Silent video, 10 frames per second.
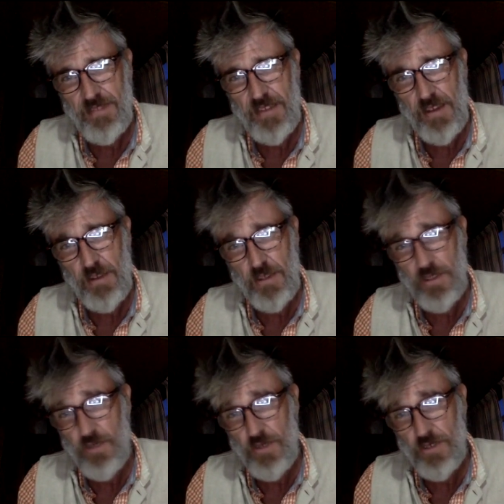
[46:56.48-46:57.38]
I was on the
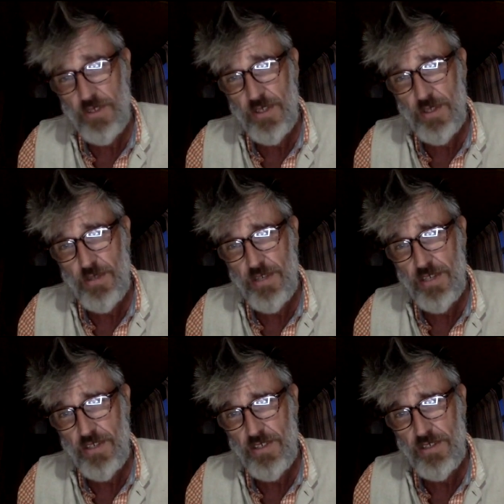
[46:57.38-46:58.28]
wrong side of the
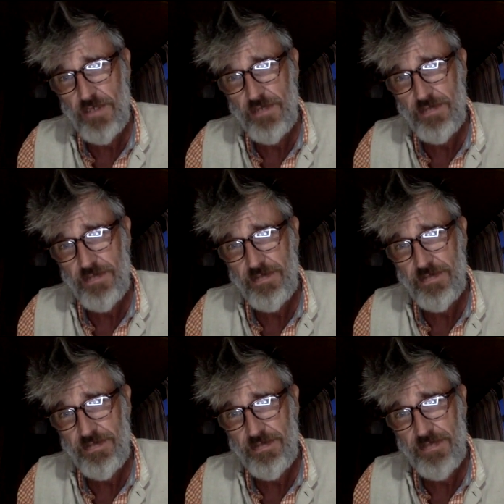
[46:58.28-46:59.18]
bridge,
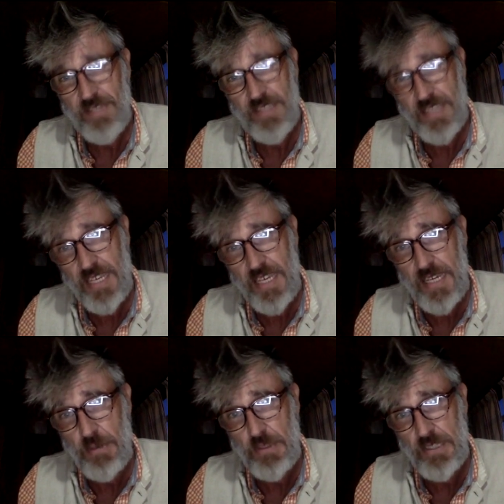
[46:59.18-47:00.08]
and the key
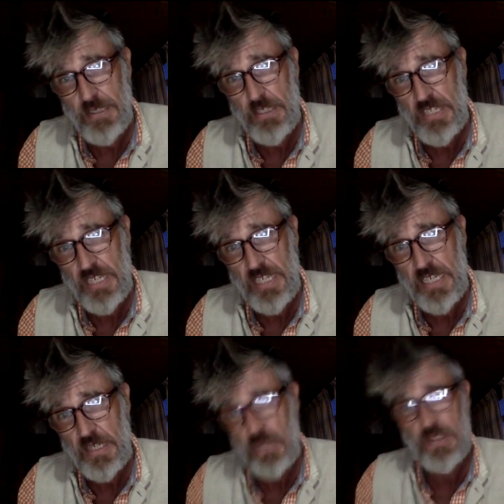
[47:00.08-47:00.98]
was in the
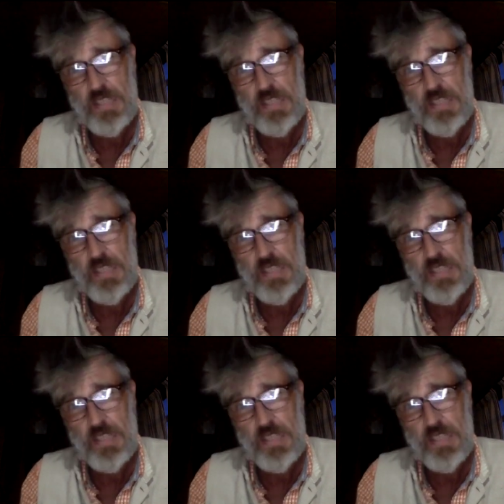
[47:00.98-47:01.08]
machine on the